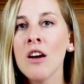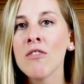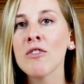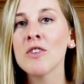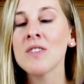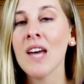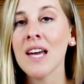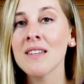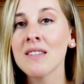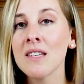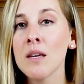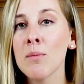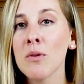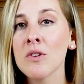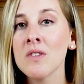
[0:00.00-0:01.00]
For side
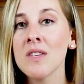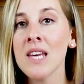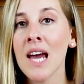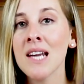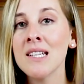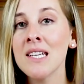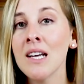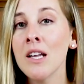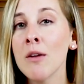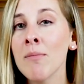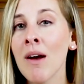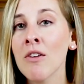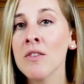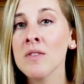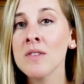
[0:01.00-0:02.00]
sleepers, the ideal
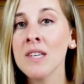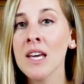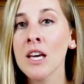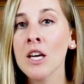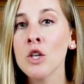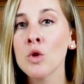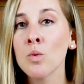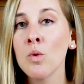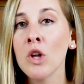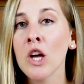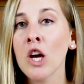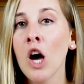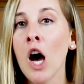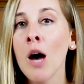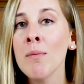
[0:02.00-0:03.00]
amount of sinkage will
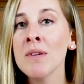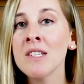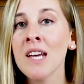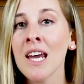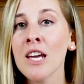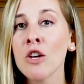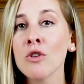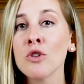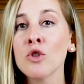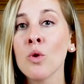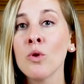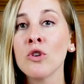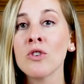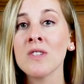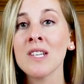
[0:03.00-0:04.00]
accommodate your
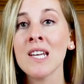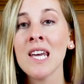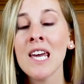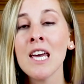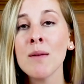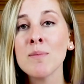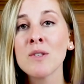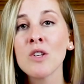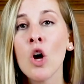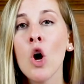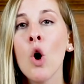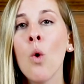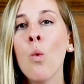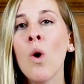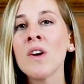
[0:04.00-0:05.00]
shoulders and hips
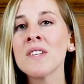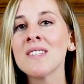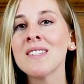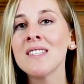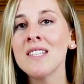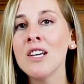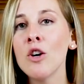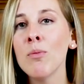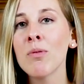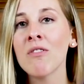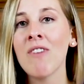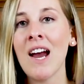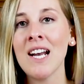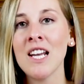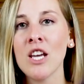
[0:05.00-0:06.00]
while still
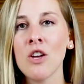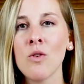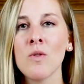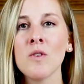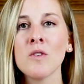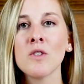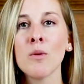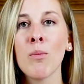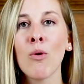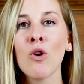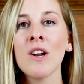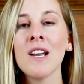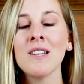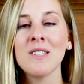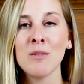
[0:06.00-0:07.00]
providing you the
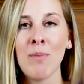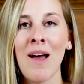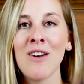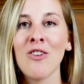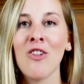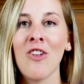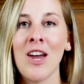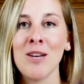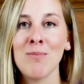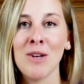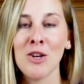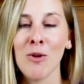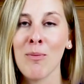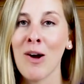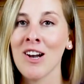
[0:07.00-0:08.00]
support and spinal
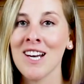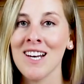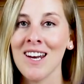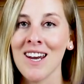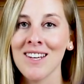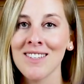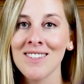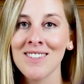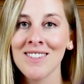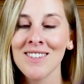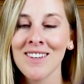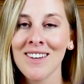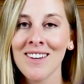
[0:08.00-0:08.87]
alignment your body needs.